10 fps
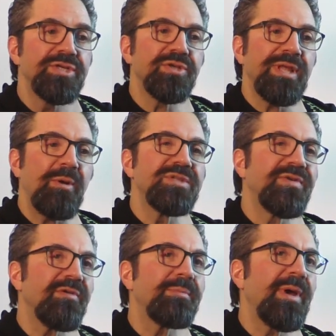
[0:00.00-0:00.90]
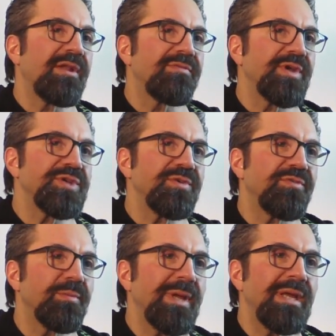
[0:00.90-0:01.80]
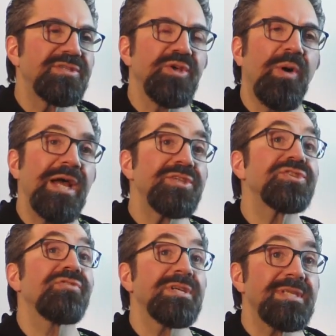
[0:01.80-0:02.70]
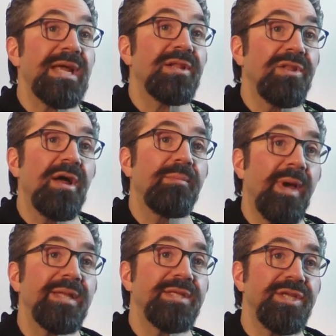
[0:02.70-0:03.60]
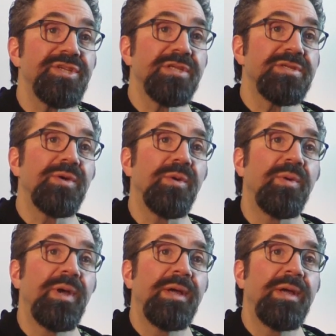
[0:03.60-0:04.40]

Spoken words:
So that was very beneficial for me. So I stressed that a lot in my teaching too.